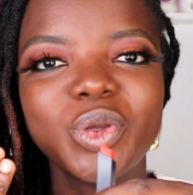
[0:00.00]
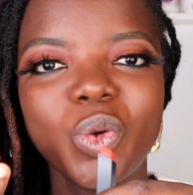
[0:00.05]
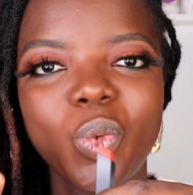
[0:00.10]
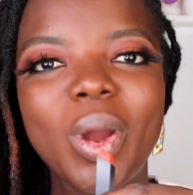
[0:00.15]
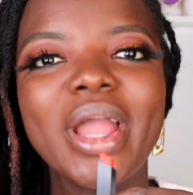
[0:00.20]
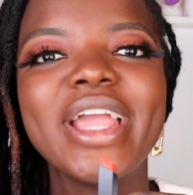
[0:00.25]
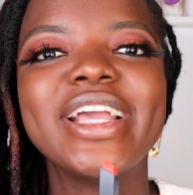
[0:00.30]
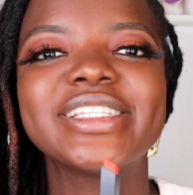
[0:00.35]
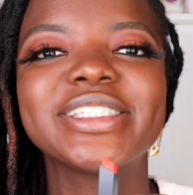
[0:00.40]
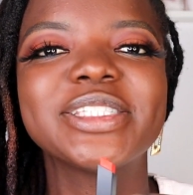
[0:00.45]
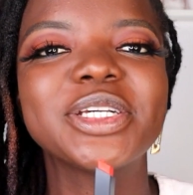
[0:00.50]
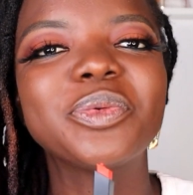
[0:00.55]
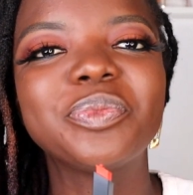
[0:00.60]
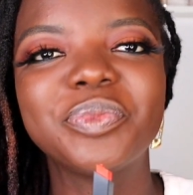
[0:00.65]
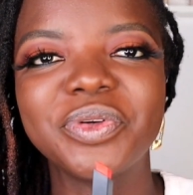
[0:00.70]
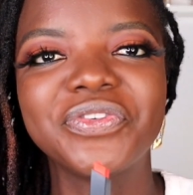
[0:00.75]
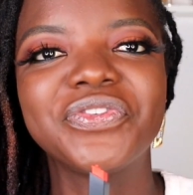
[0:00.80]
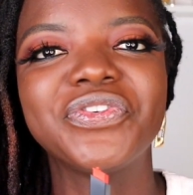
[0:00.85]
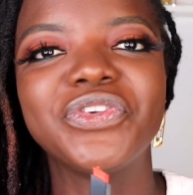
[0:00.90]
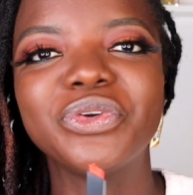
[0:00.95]
YSL
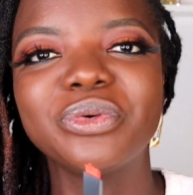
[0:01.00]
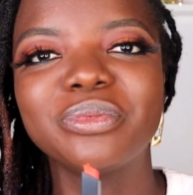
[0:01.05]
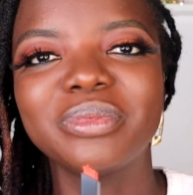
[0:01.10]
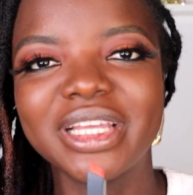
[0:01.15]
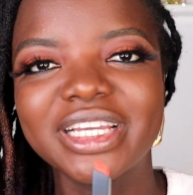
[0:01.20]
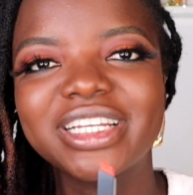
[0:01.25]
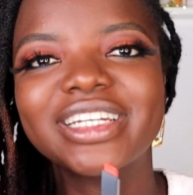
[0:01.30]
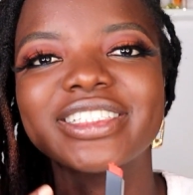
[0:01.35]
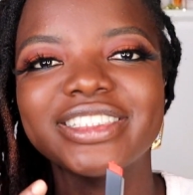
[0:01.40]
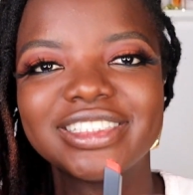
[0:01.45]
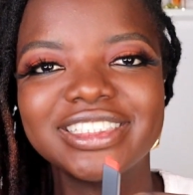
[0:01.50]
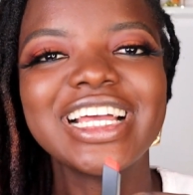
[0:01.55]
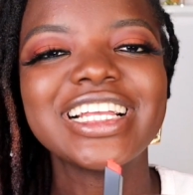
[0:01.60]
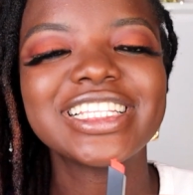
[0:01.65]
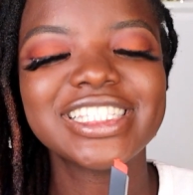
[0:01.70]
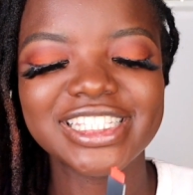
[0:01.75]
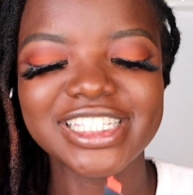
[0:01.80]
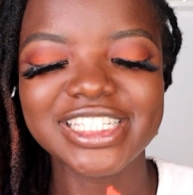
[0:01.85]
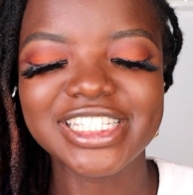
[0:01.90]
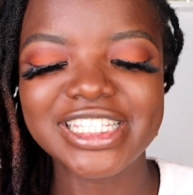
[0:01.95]
perfume, like
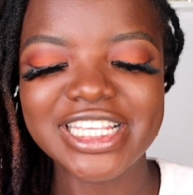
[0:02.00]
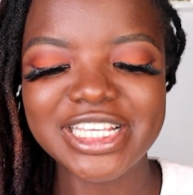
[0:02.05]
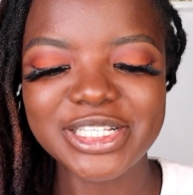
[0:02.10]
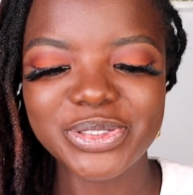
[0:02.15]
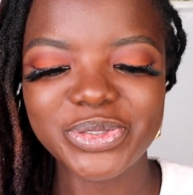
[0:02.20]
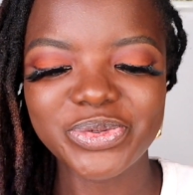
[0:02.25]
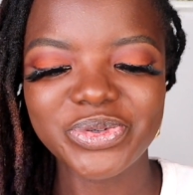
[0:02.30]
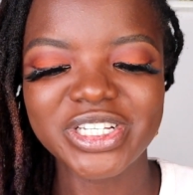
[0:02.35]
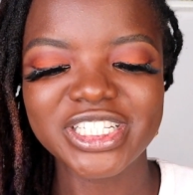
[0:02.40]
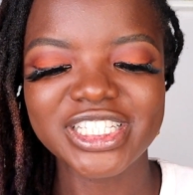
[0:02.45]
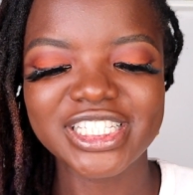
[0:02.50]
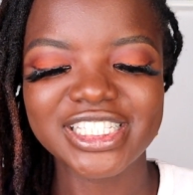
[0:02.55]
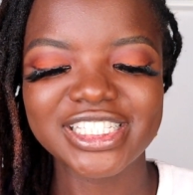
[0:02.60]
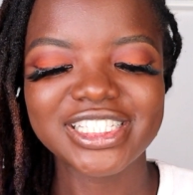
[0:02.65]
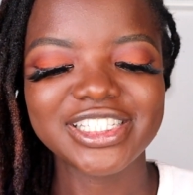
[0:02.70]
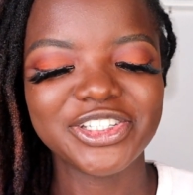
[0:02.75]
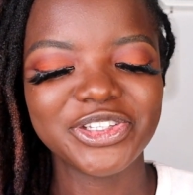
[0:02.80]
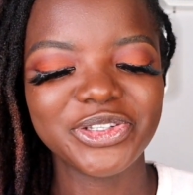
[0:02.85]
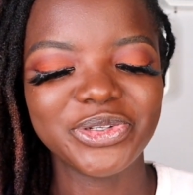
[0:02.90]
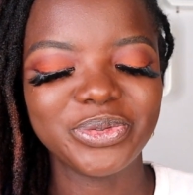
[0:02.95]
that's the scent to it,
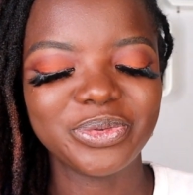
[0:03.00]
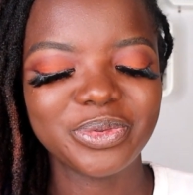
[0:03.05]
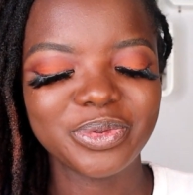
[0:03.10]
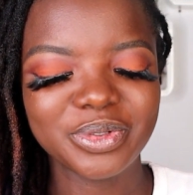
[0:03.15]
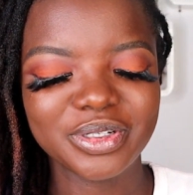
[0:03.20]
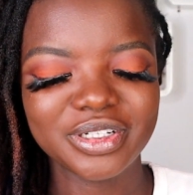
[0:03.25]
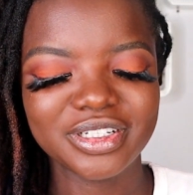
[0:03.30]
you know.